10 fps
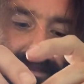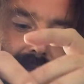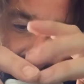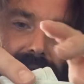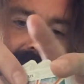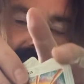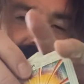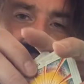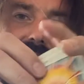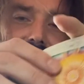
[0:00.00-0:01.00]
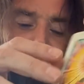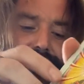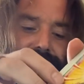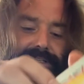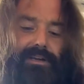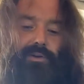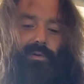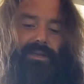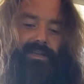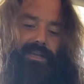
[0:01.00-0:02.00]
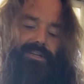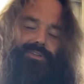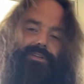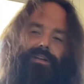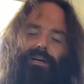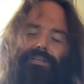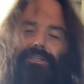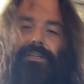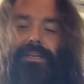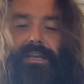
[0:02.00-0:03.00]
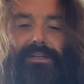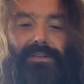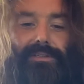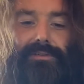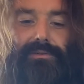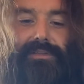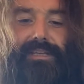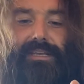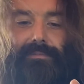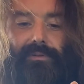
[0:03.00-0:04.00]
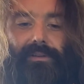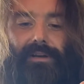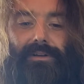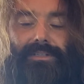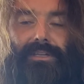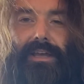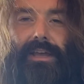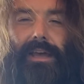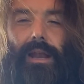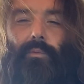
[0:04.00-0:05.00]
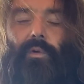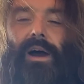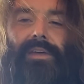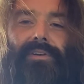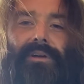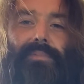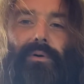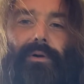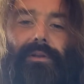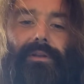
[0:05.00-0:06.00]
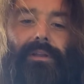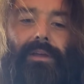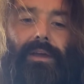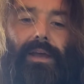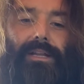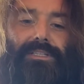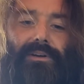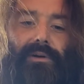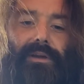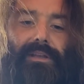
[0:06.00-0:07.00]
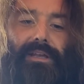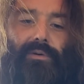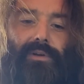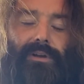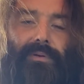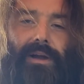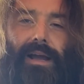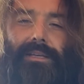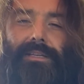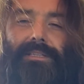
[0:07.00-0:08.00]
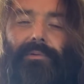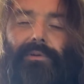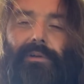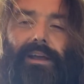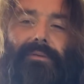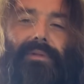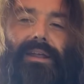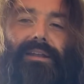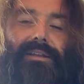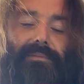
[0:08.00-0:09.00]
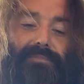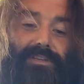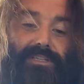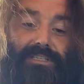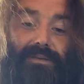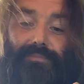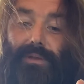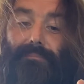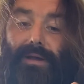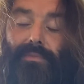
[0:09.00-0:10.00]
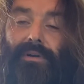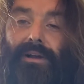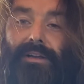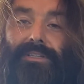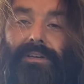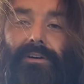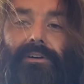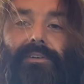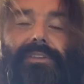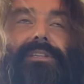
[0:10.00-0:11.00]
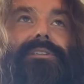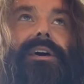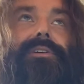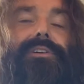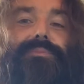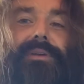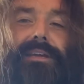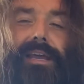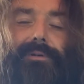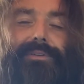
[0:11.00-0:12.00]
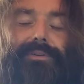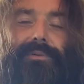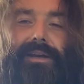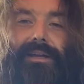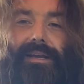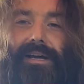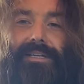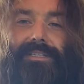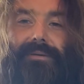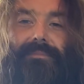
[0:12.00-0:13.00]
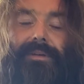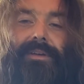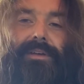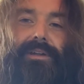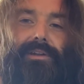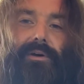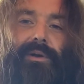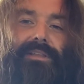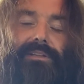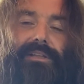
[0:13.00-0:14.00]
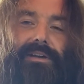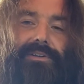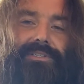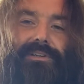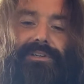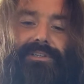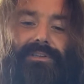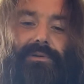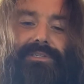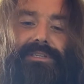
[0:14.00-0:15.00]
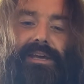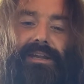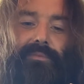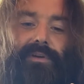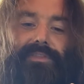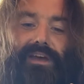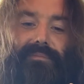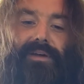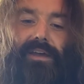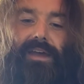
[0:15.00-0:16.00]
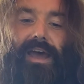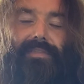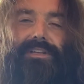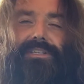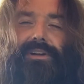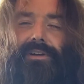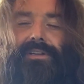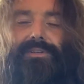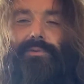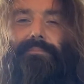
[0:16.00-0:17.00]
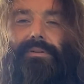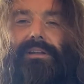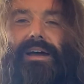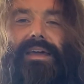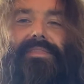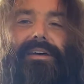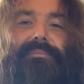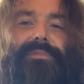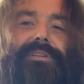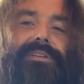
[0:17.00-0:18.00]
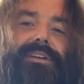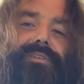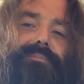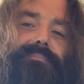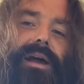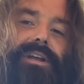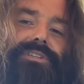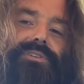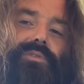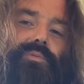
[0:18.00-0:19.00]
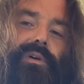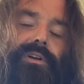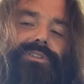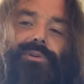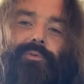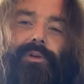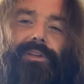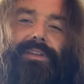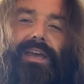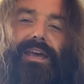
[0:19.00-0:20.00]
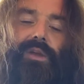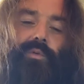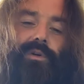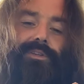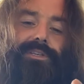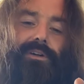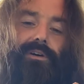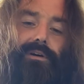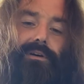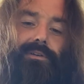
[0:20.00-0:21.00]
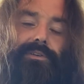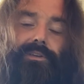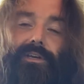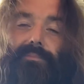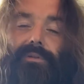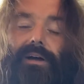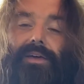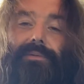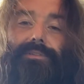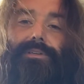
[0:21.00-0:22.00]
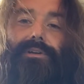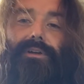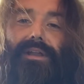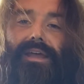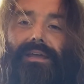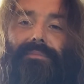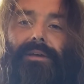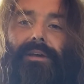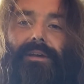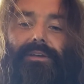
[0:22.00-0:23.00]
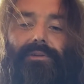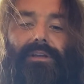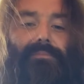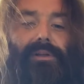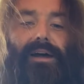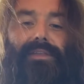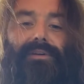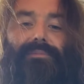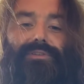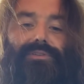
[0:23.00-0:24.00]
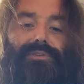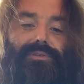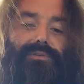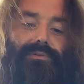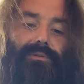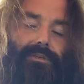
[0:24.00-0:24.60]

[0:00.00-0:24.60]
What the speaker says: Anyway, that is a quick introduction into the Hebrew letters and why they're important. And so in order to practice, I would recommend just simply memorizing all of these letters, being able to recognize them, knowing the letters that are associated with them, and then starting to apply them to different magical words, or really any words at all. You can apply them to your name, you can apply them to